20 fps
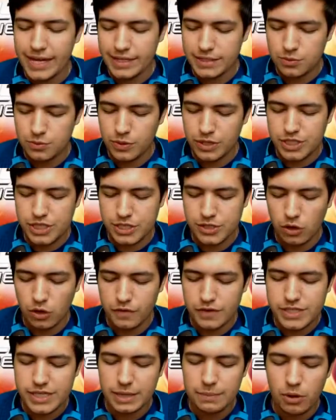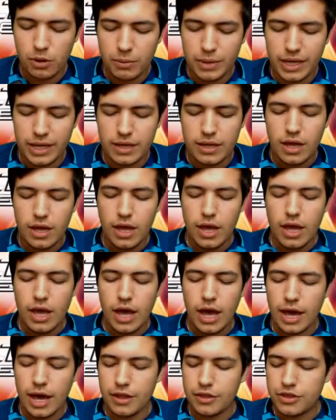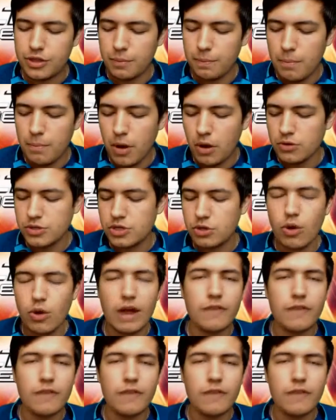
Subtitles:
8, which is obviously probably the most